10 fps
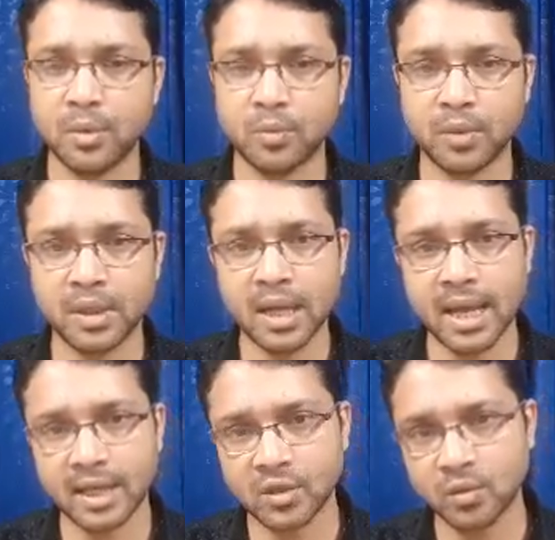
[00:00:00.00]
between
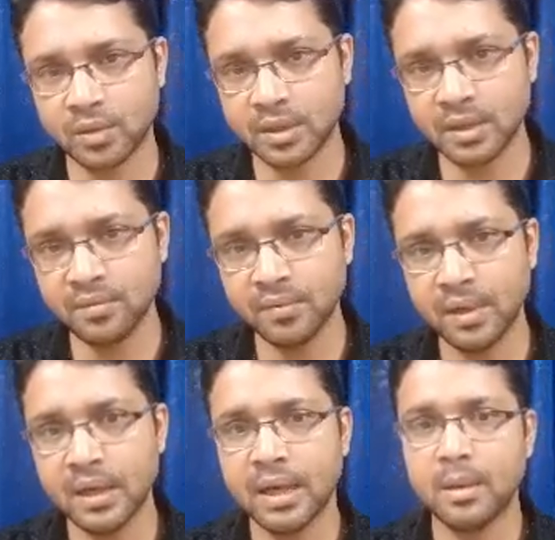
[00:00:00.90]
the executive
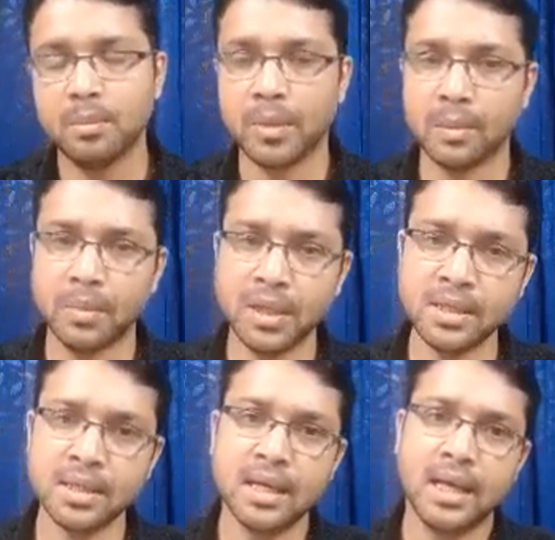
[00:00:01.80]

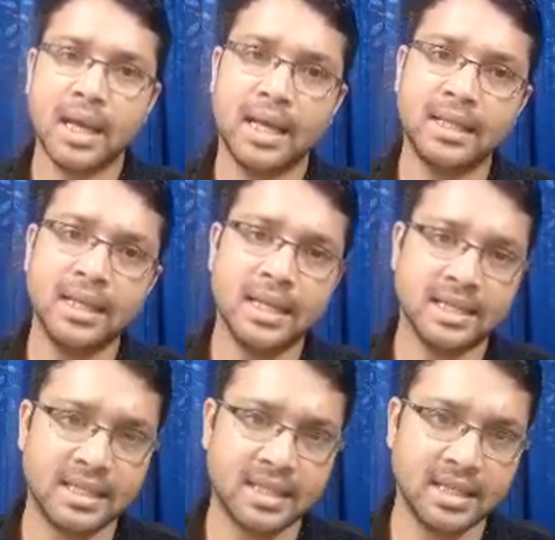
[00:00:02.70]
members and the
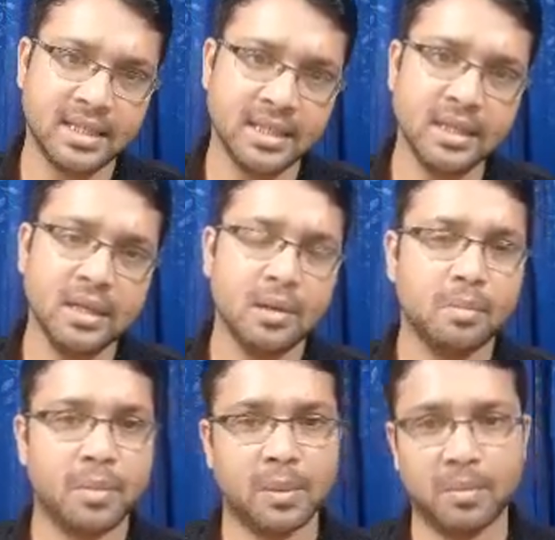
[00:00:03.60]
legislature
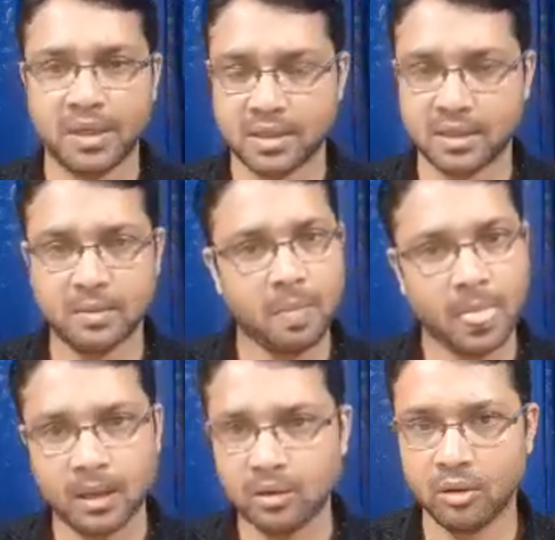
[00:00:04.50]
members.
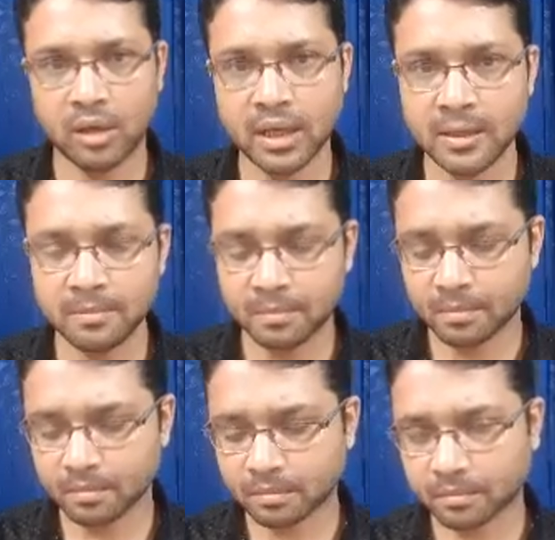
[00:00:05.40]
Okay,
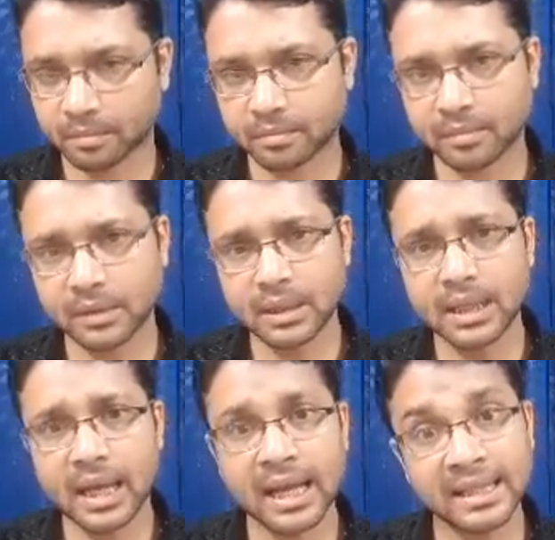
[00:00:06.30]

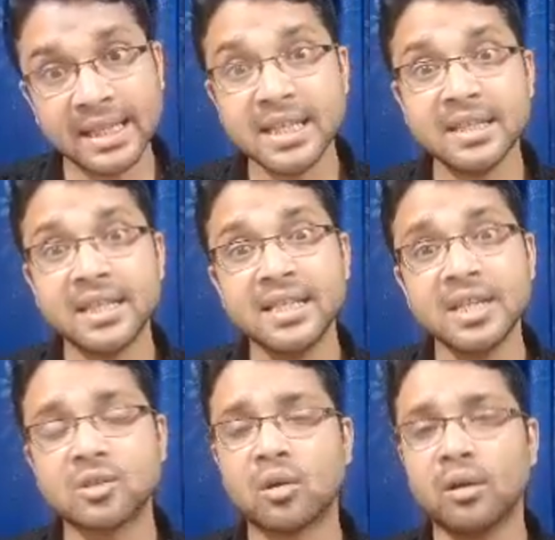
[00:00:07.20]
and this
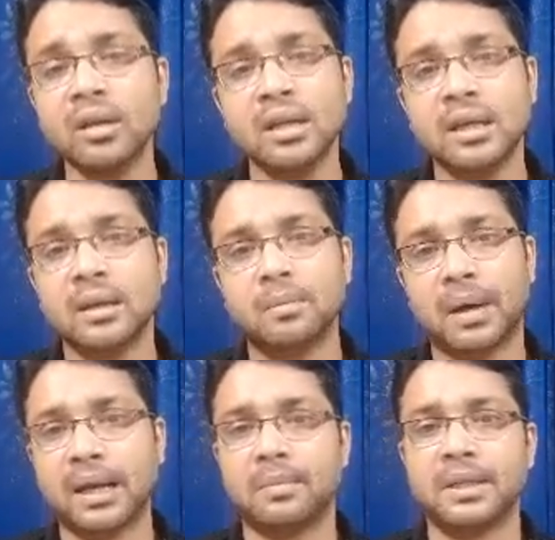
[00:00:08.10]
is called
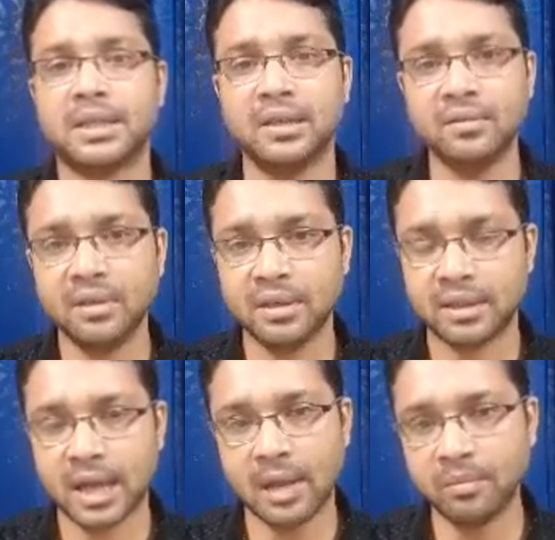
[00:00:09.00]
parliamentary
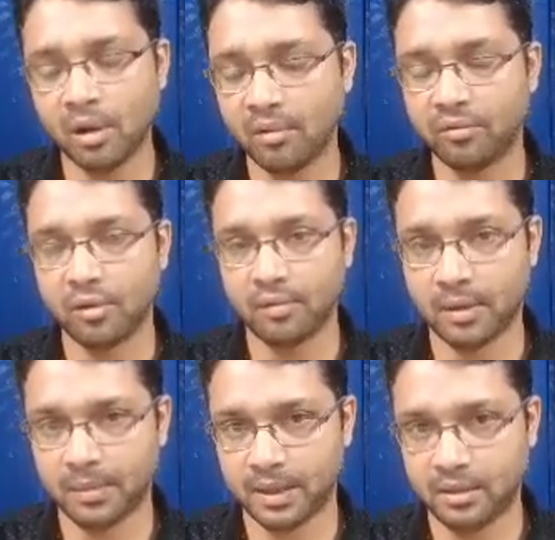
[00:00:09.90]
type of
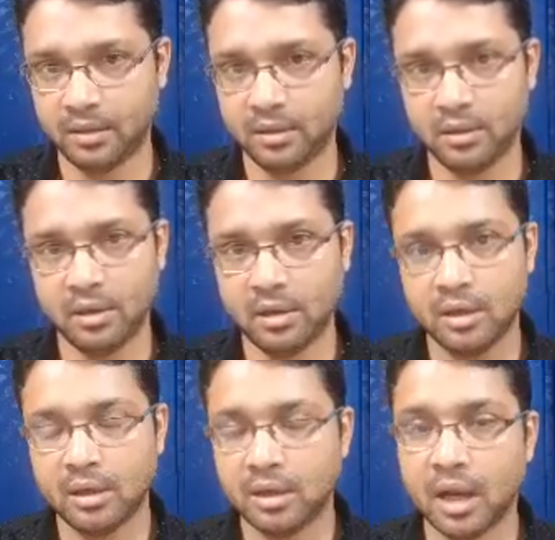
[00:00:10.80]
government.
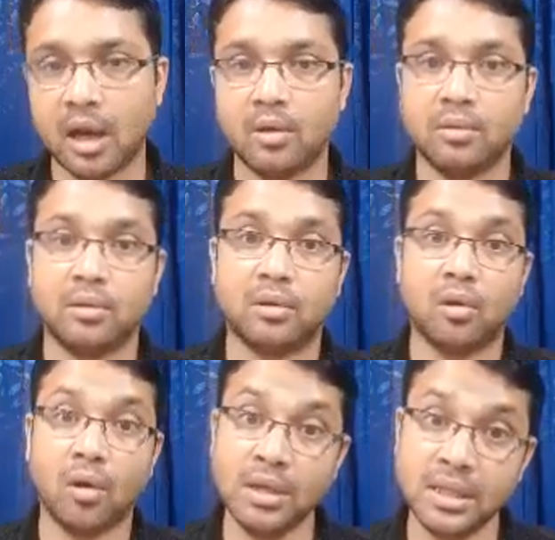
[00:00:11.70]
Now,
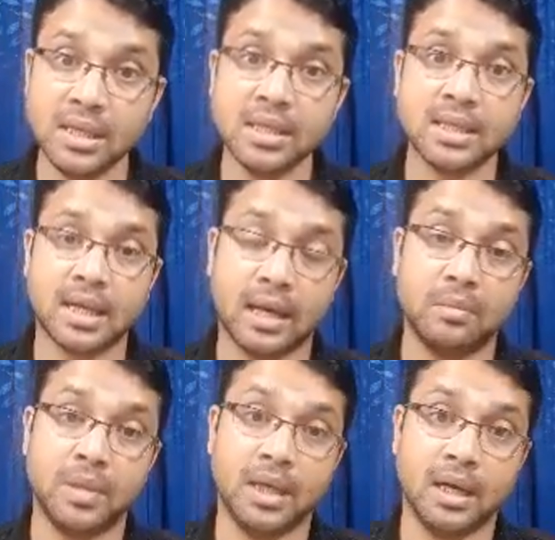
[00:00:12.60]
questions
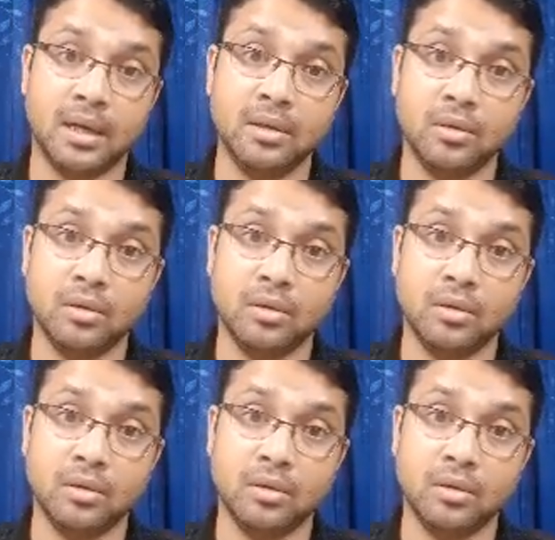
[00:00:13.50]
come here: